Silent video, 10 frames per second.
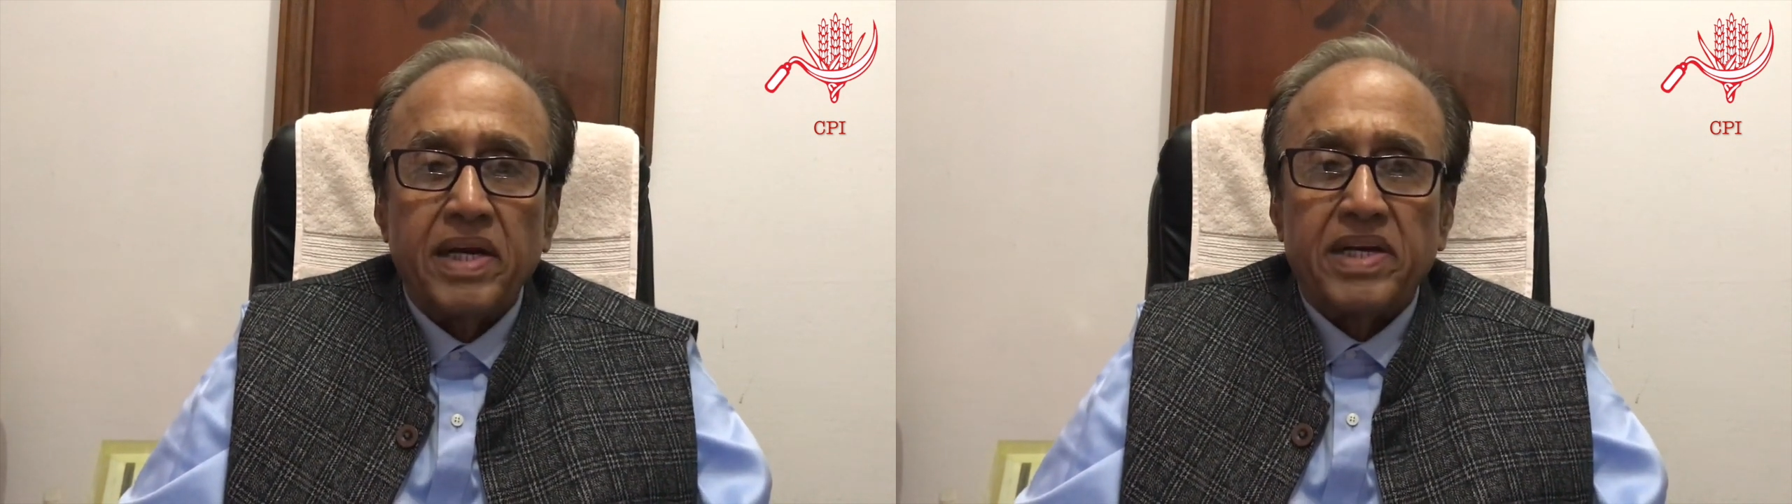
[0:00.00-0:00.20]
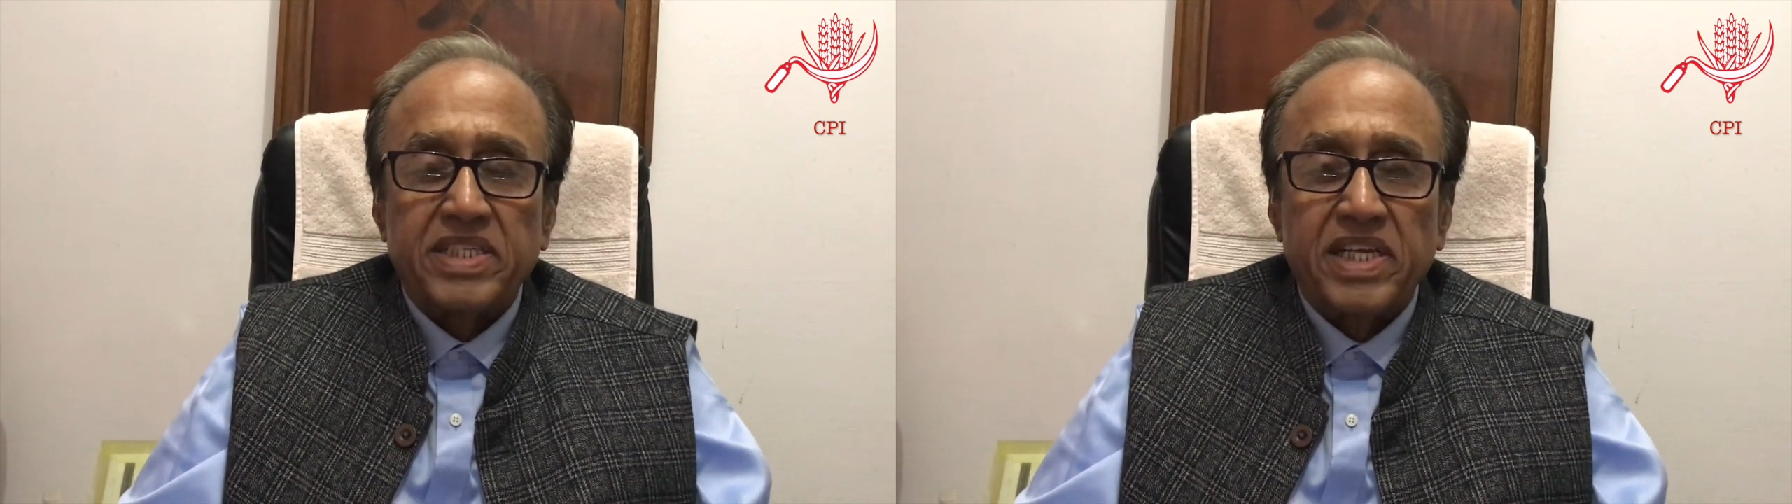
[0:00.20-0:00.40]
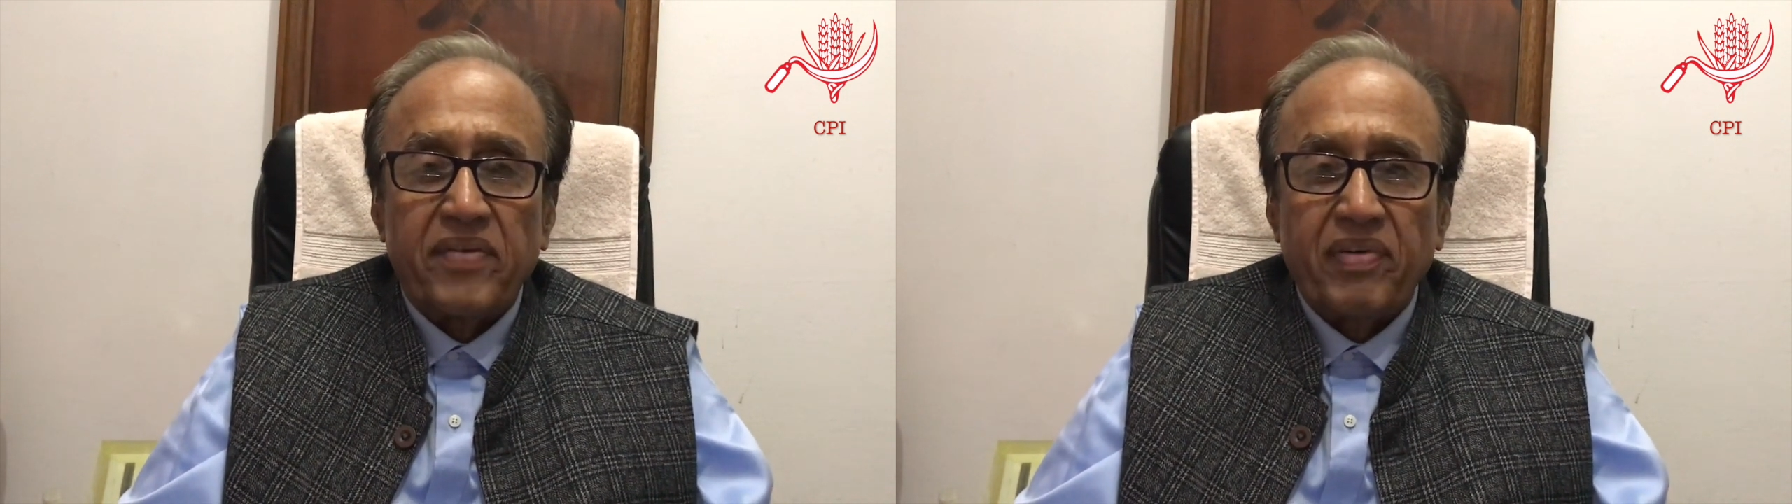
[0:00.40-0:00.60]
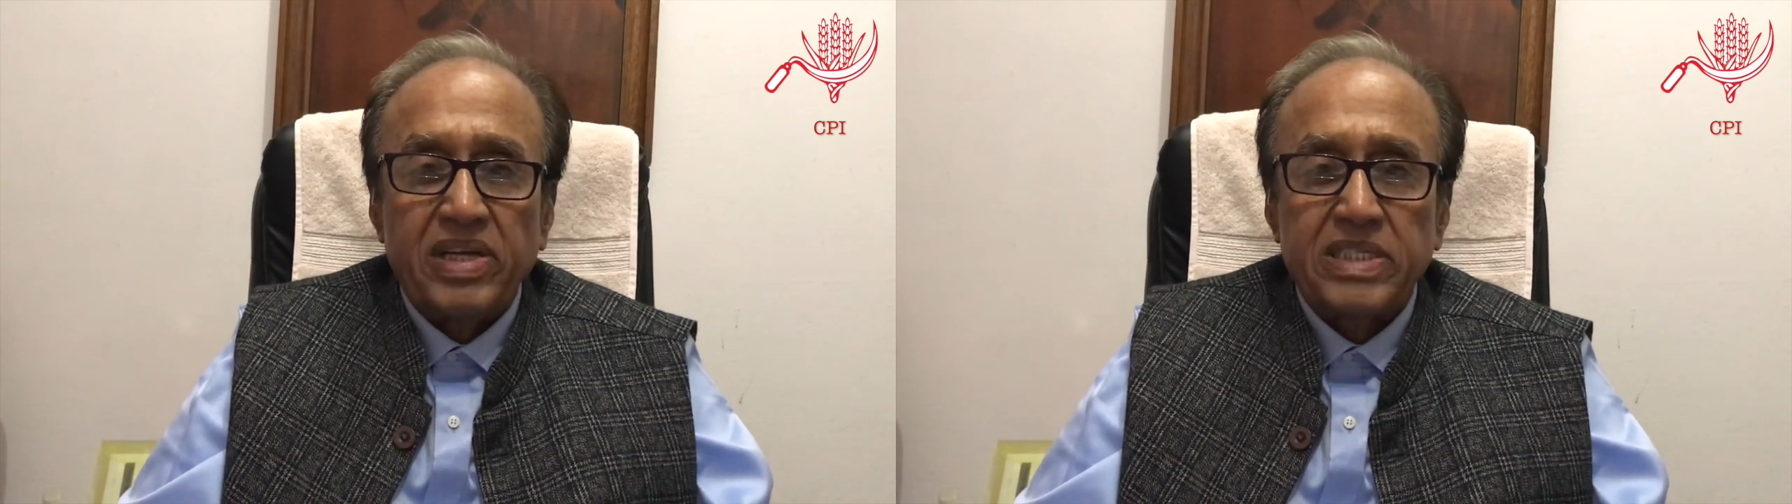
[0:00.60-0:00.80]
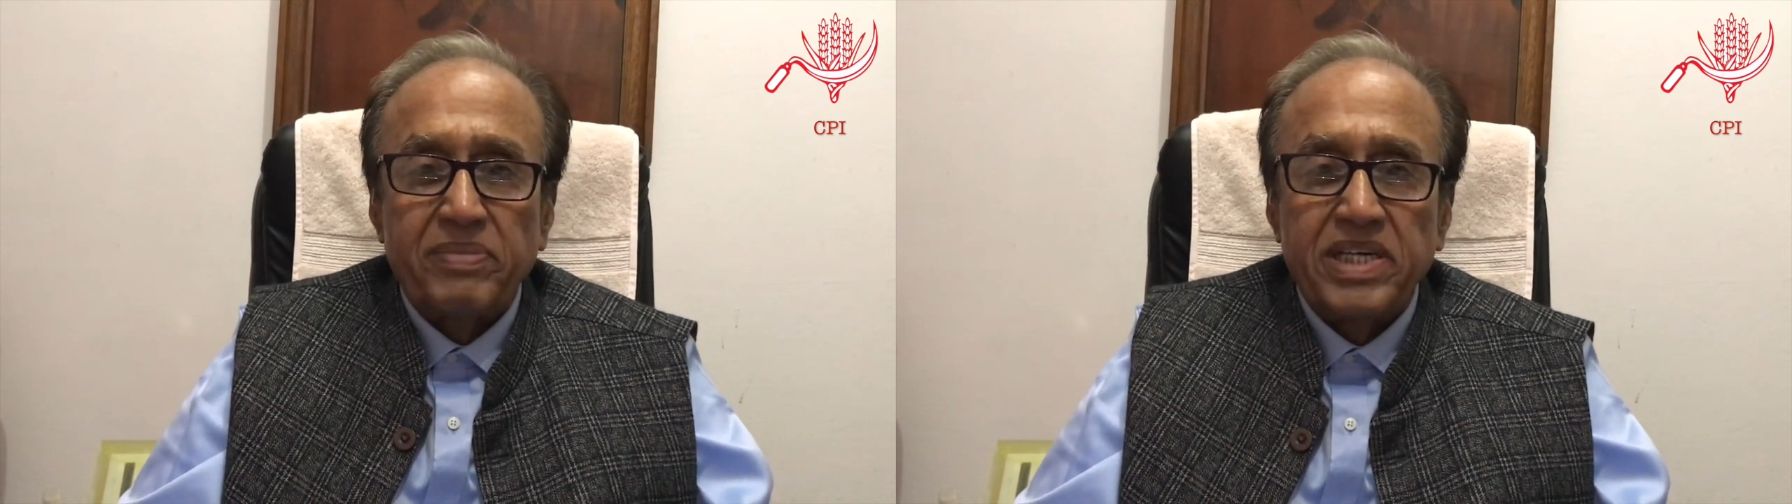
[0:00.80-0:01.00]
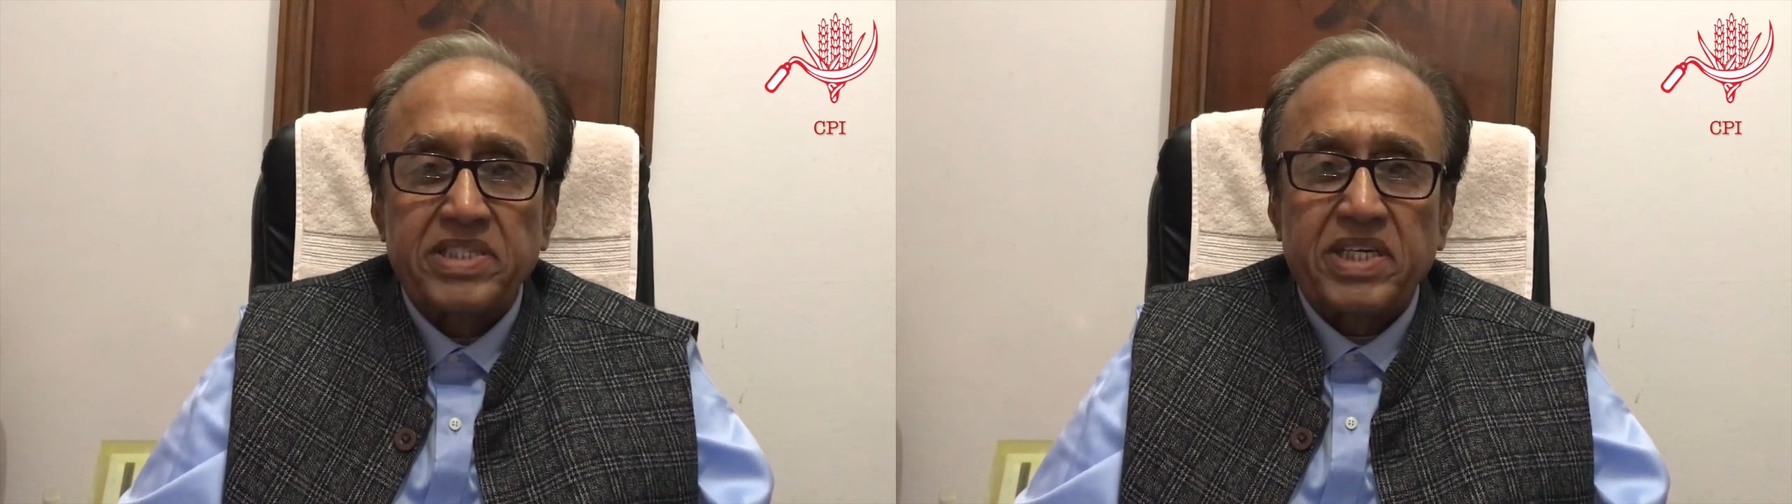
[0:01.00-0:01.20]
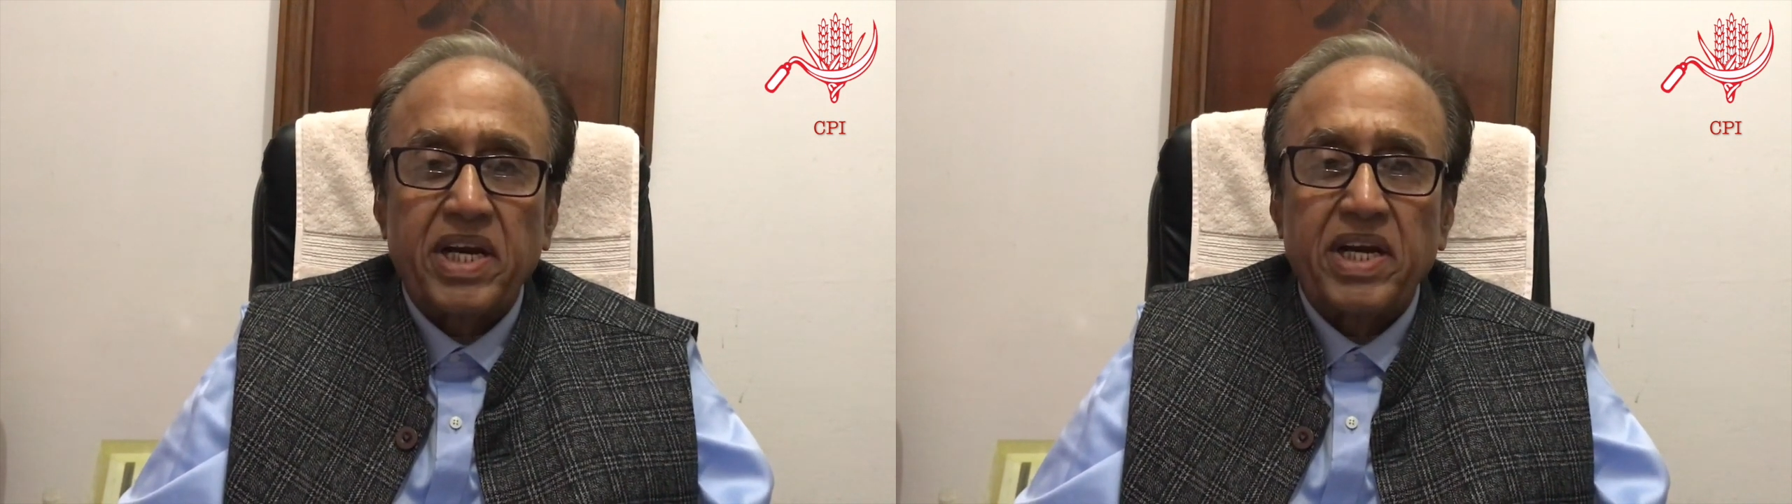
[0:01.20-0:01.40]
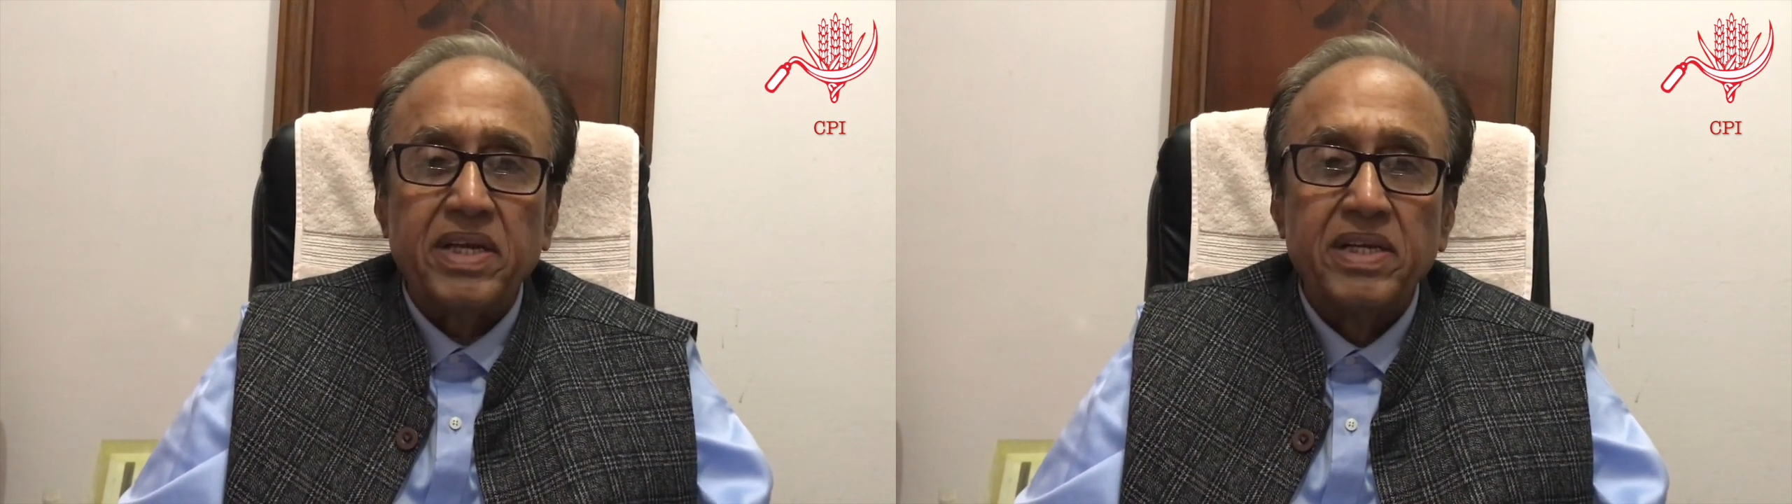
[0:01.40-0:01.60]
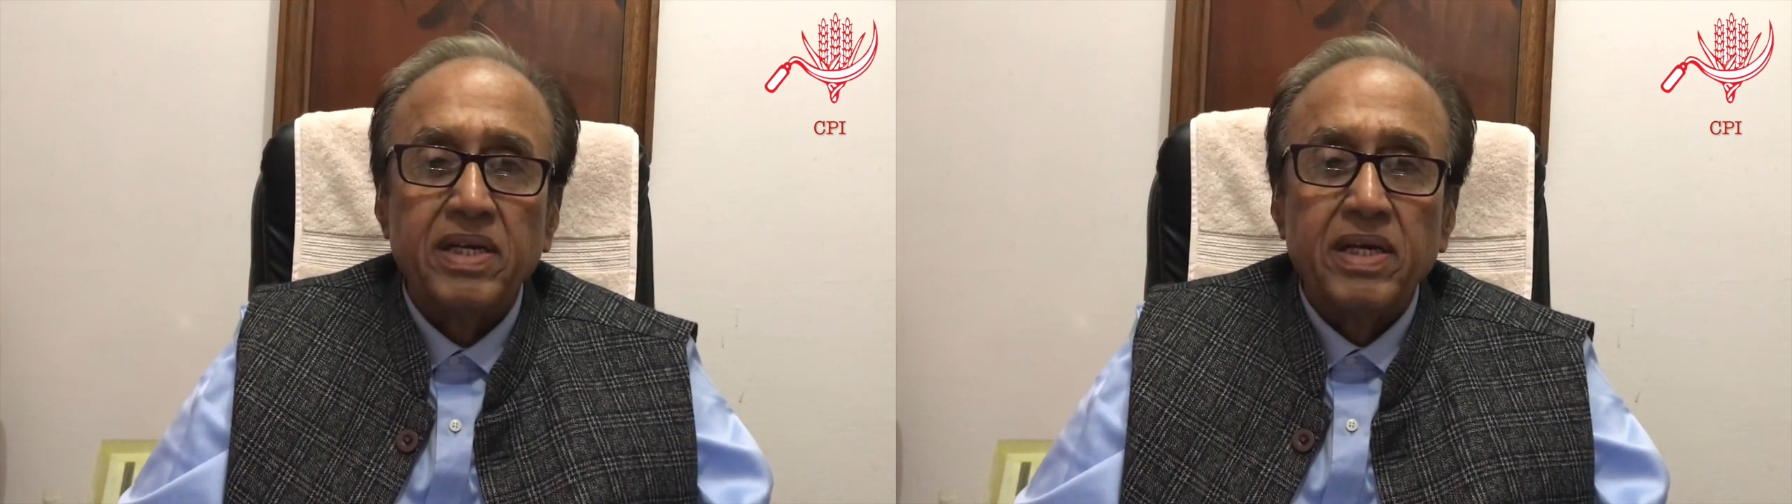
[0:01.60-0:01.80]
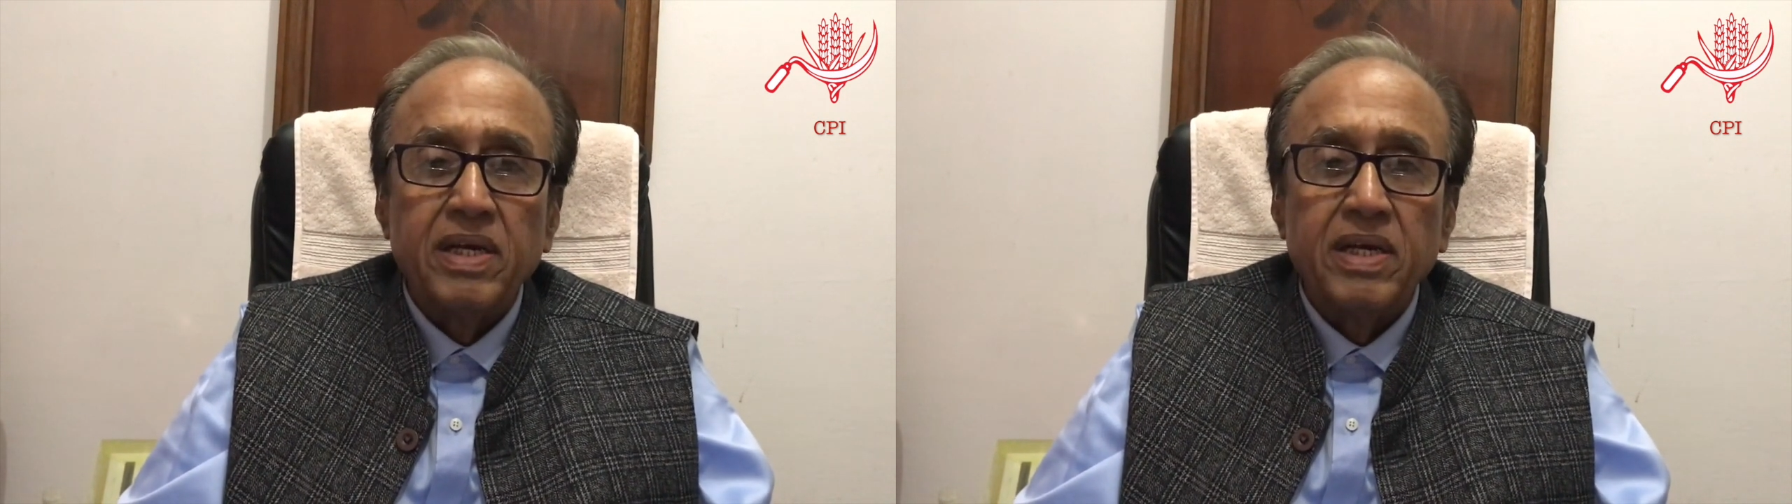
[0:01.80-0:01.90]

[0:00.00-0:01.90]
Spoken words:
It is the defense ministry